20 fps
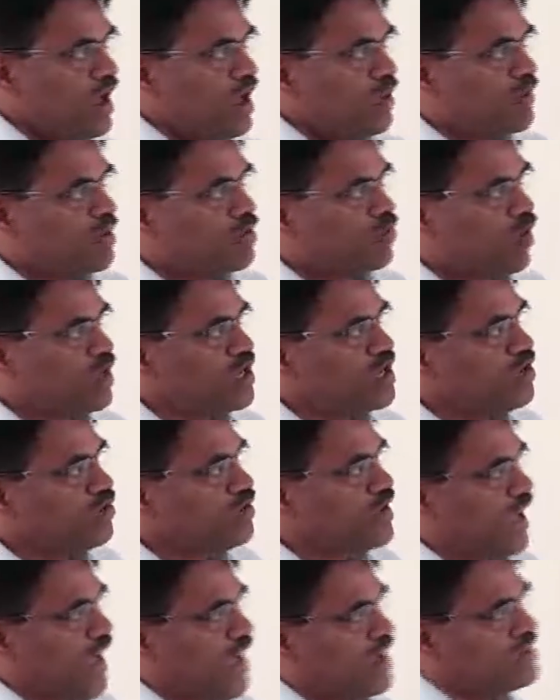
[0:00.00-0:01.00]
But what you
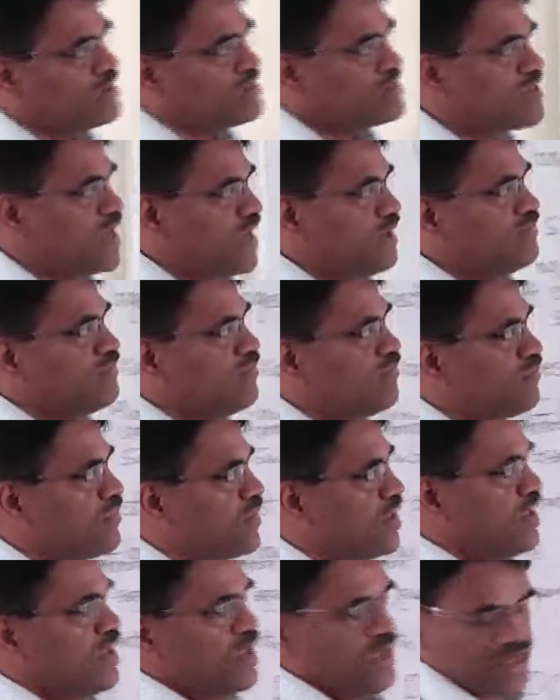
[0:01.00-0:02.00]
can say
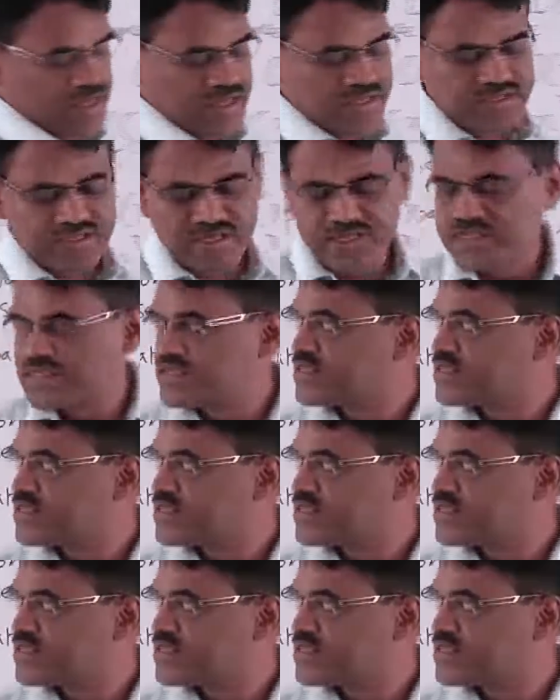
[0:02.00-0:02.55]
is this.